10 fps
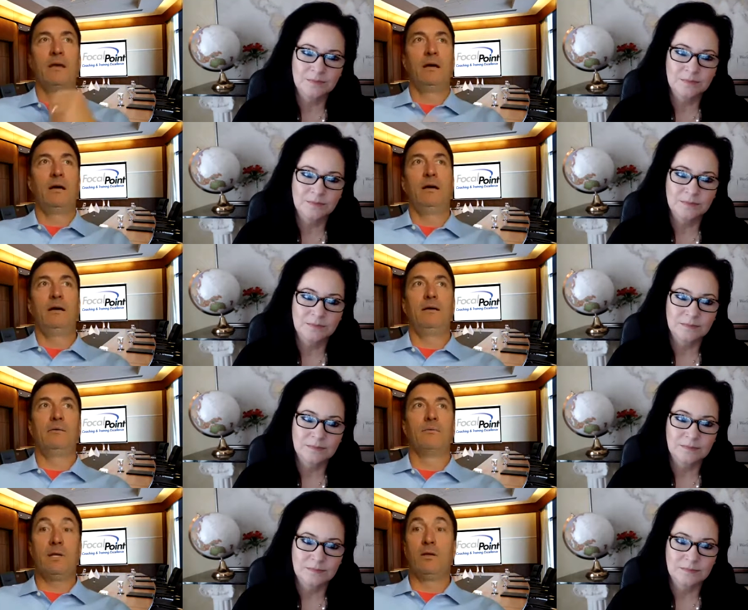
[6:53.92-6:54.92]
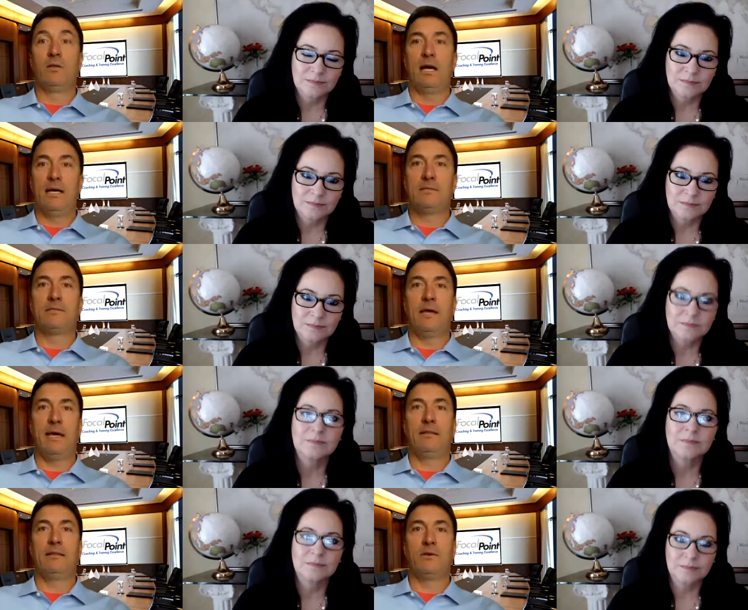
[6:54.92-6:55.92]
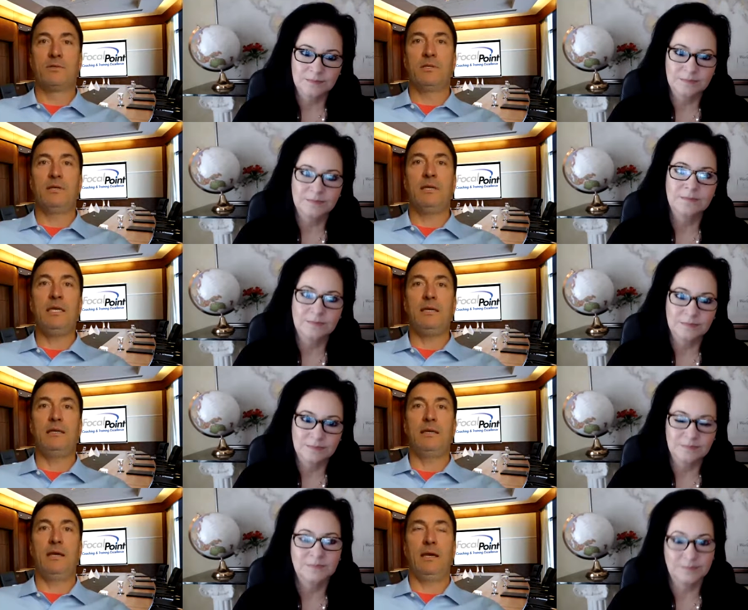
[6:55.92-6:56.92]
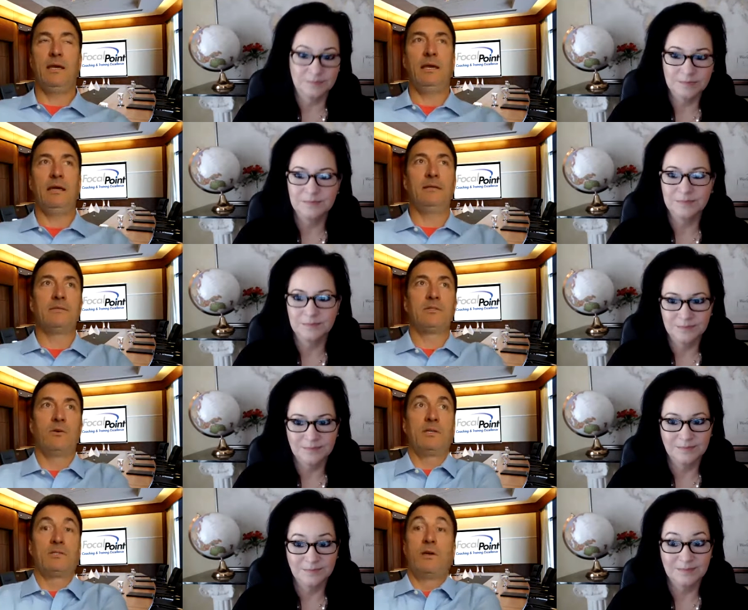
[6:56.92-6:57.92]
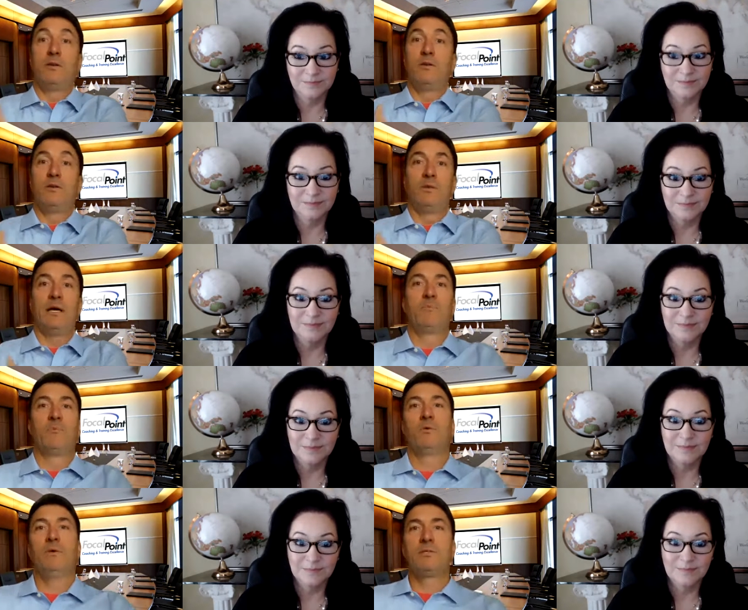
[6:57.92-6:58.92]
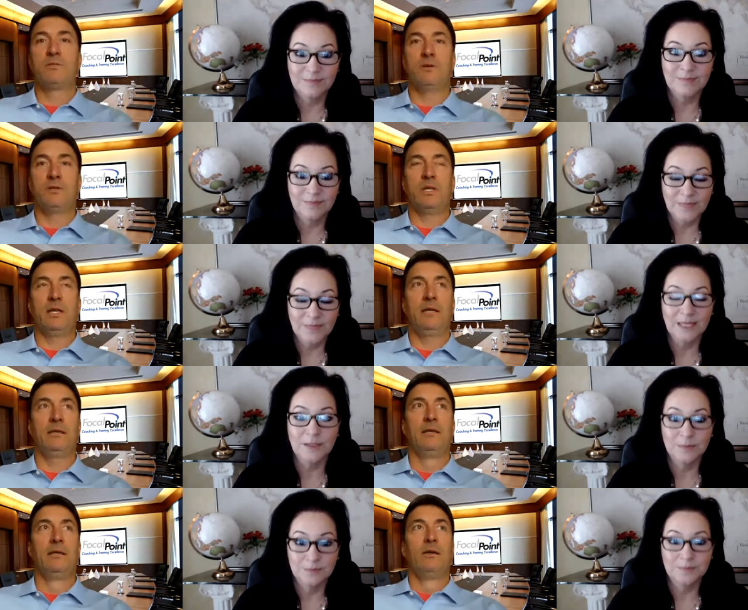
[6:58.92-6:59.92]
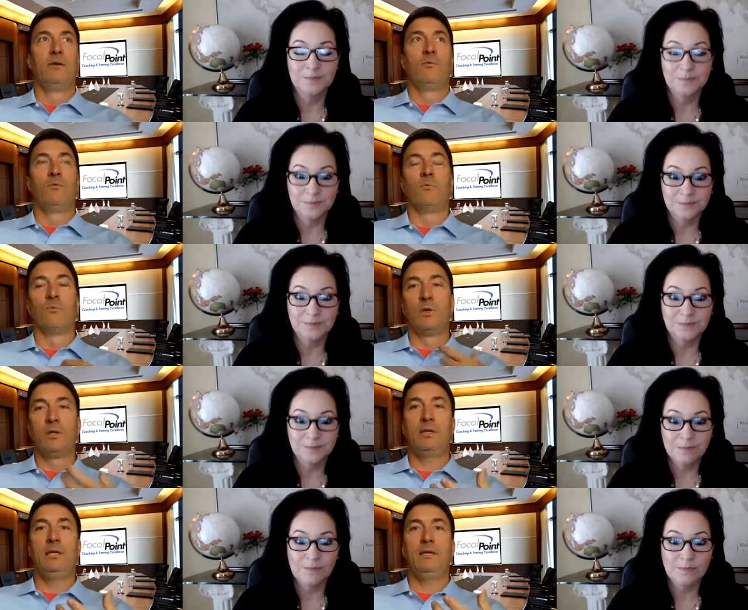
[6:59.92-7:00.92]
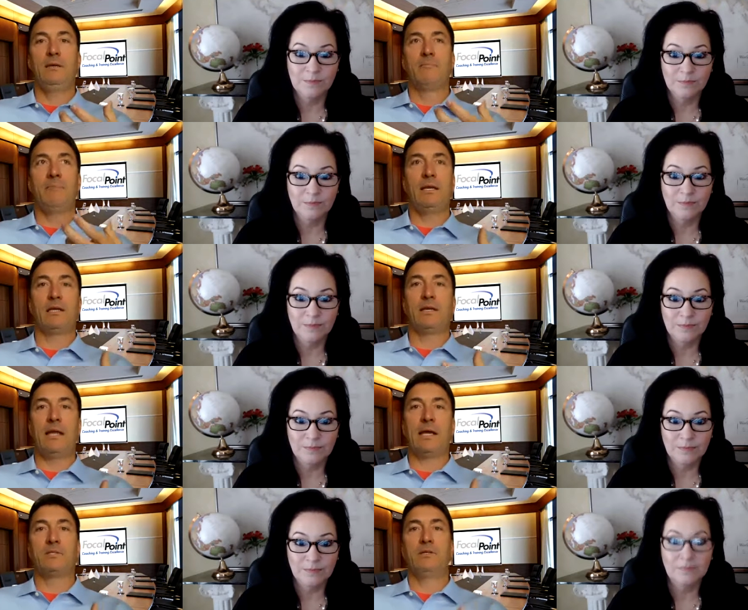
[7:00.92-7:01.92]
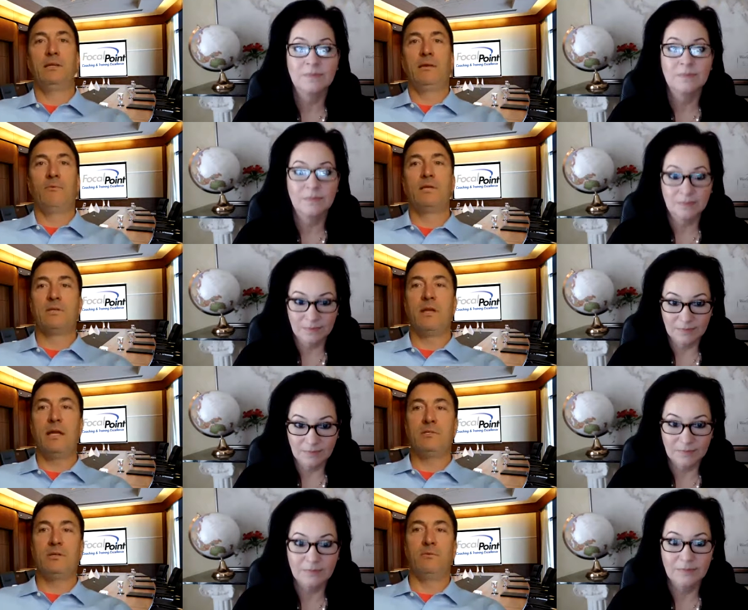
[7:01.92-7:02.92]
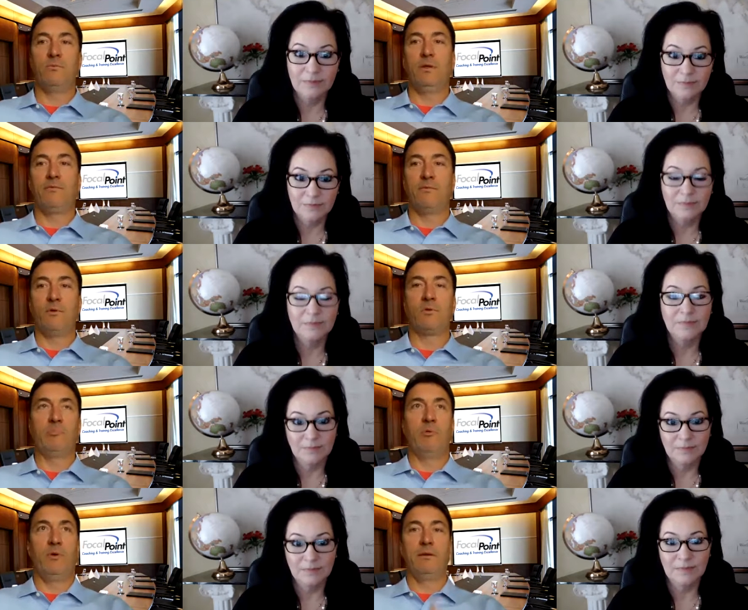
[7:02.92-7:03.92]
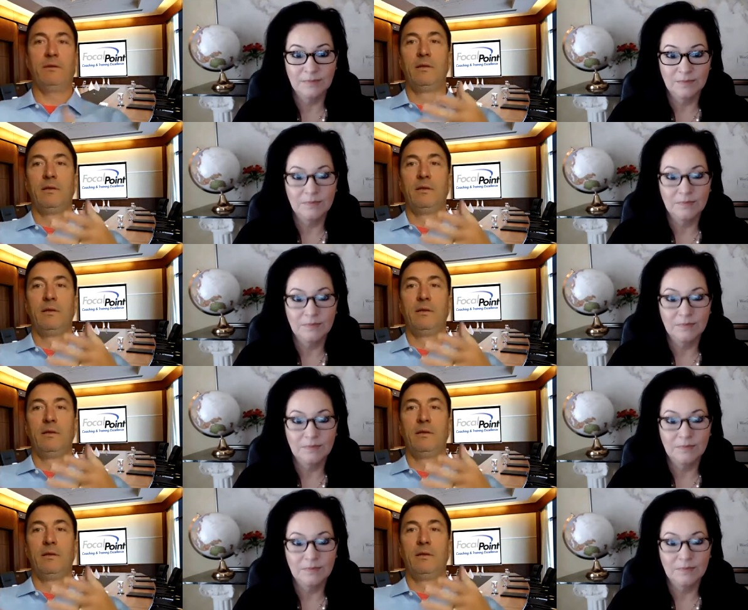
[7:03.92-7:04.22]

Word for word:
Speaker 1: uh, realized that there's a need. And so I started to do a lot more research and really made a connection and resonation with Focal Point,